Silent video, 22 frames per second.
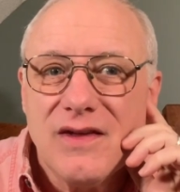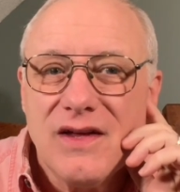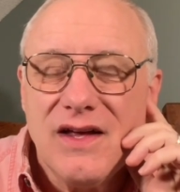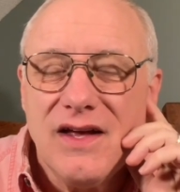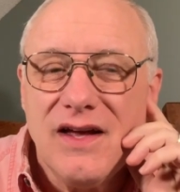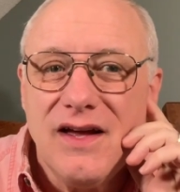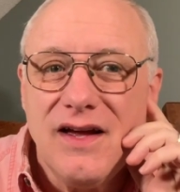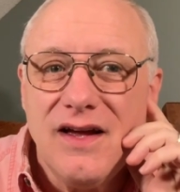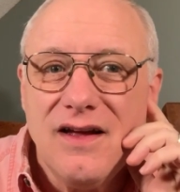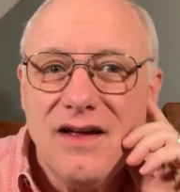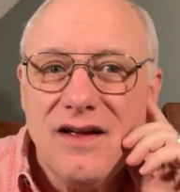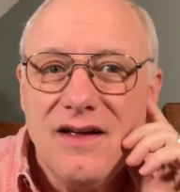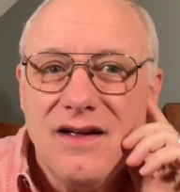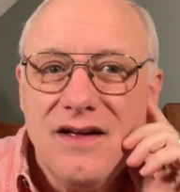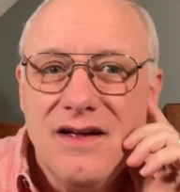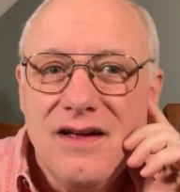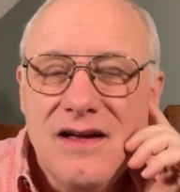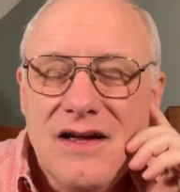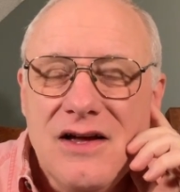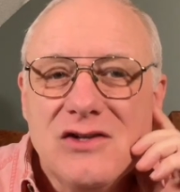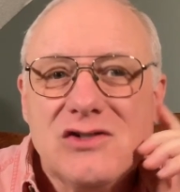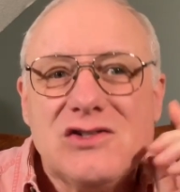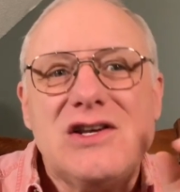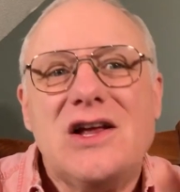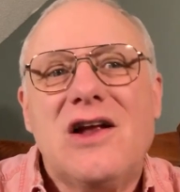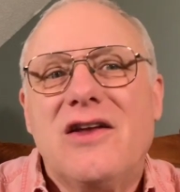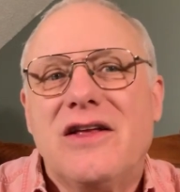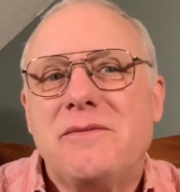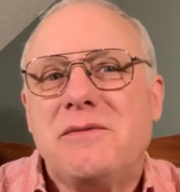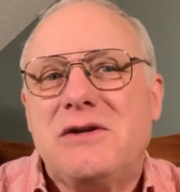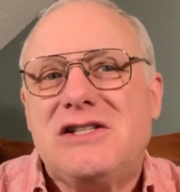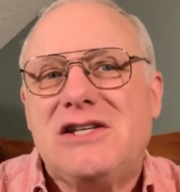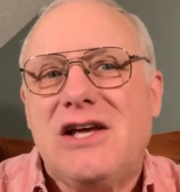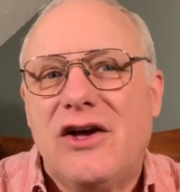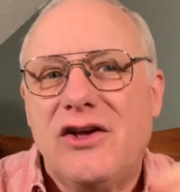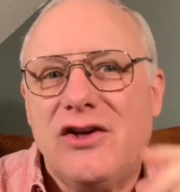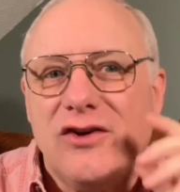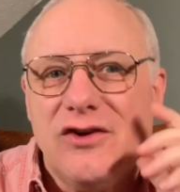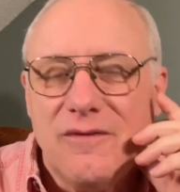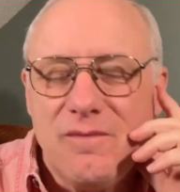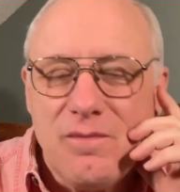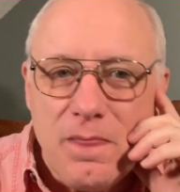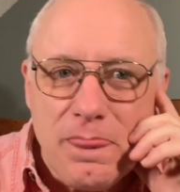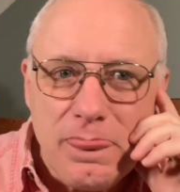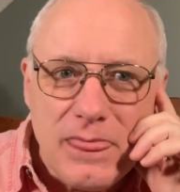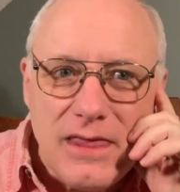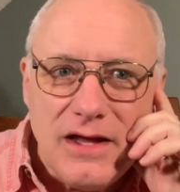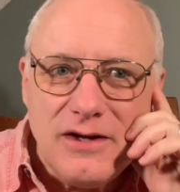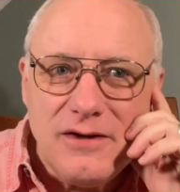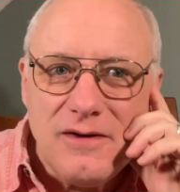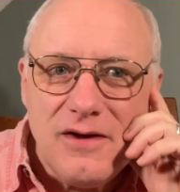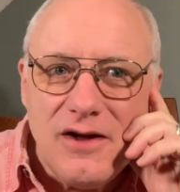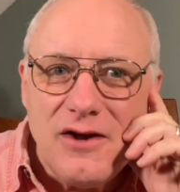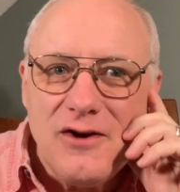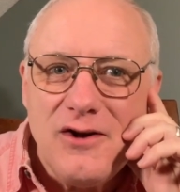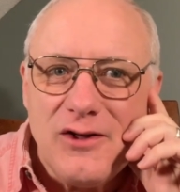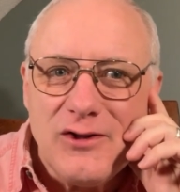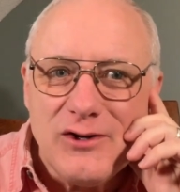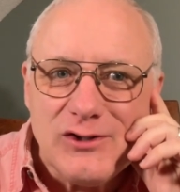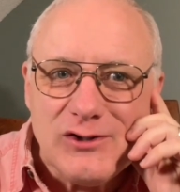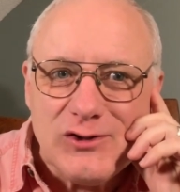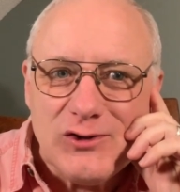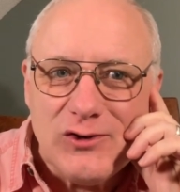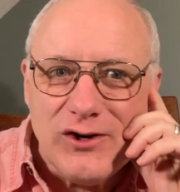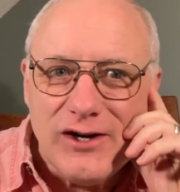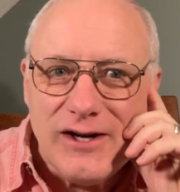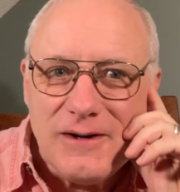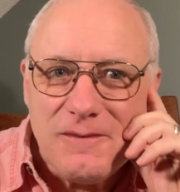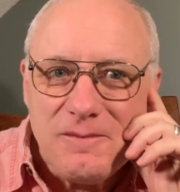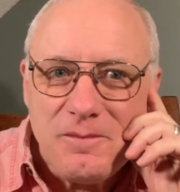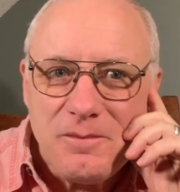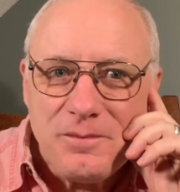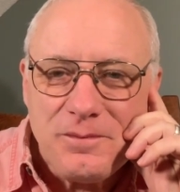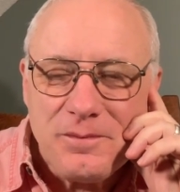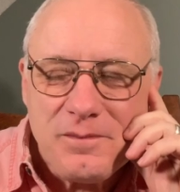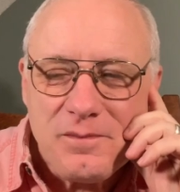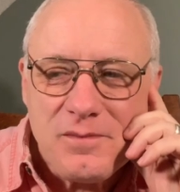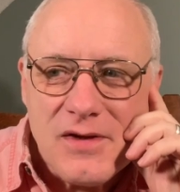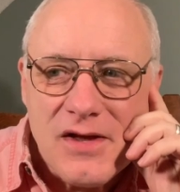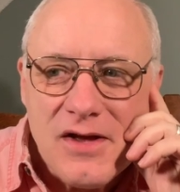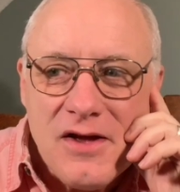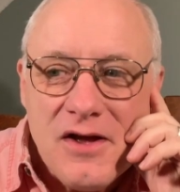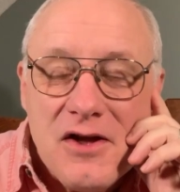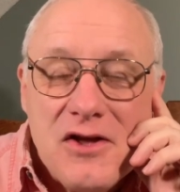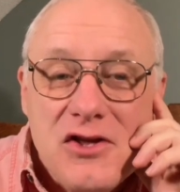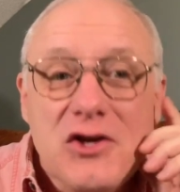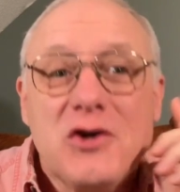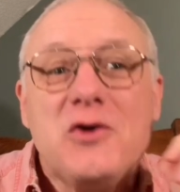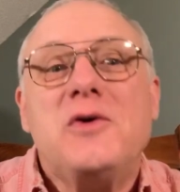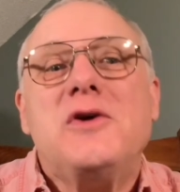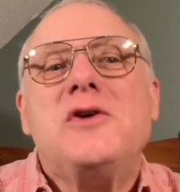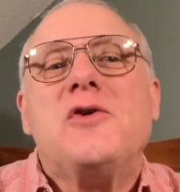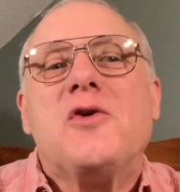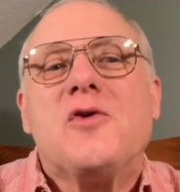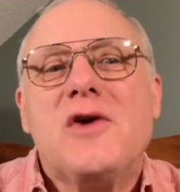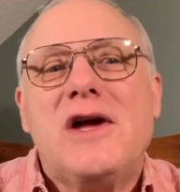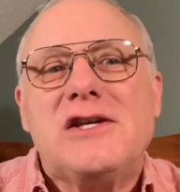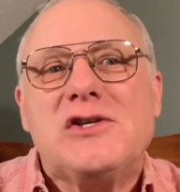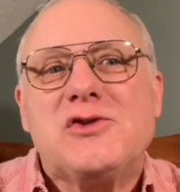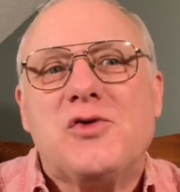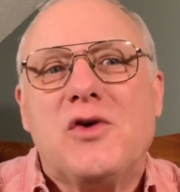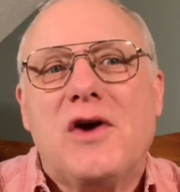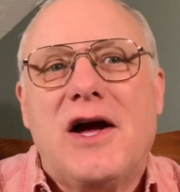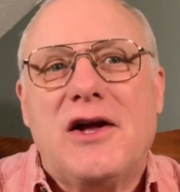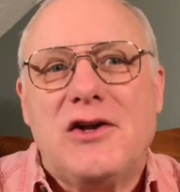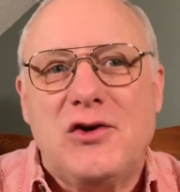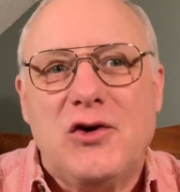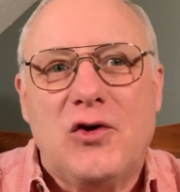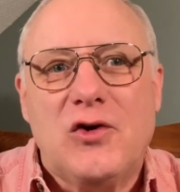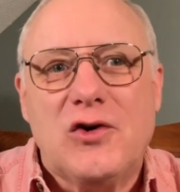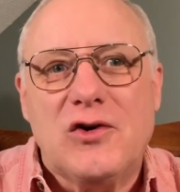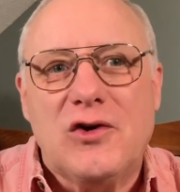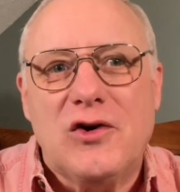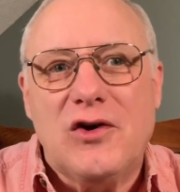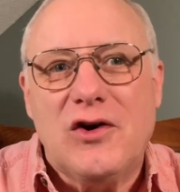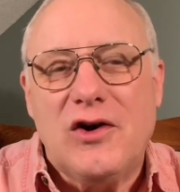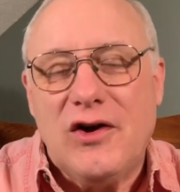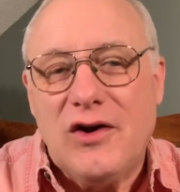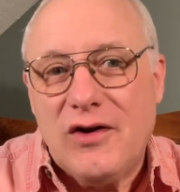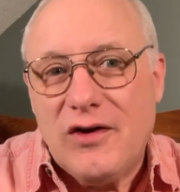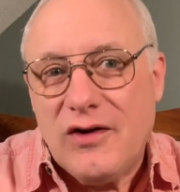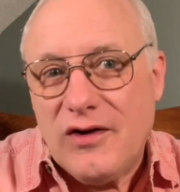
Okay, so now let me tell you another story. You go into a restaurant, you order